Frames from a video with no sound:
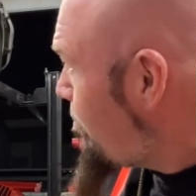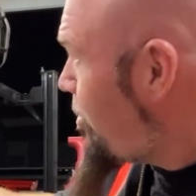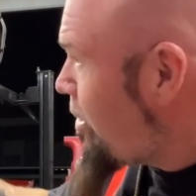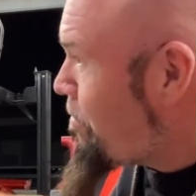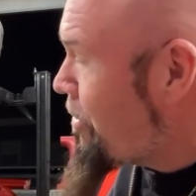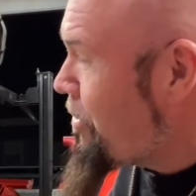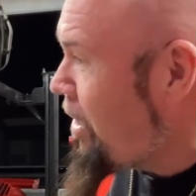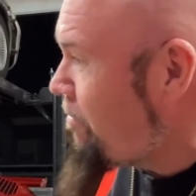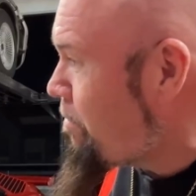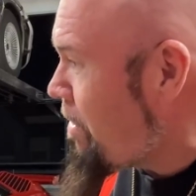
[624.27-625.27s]
put it up on the
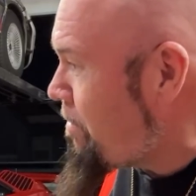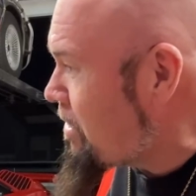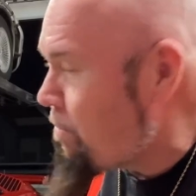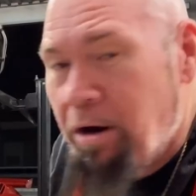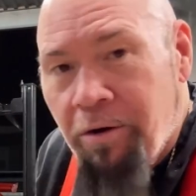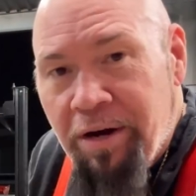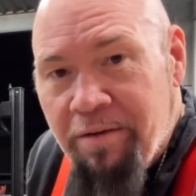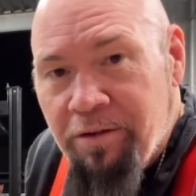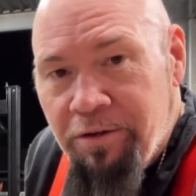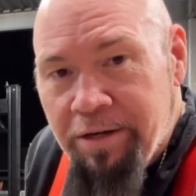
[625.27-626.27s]
lift maybe tomorrow and have
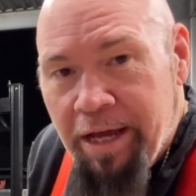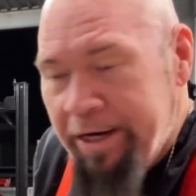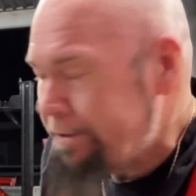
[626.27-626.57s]
a look at it.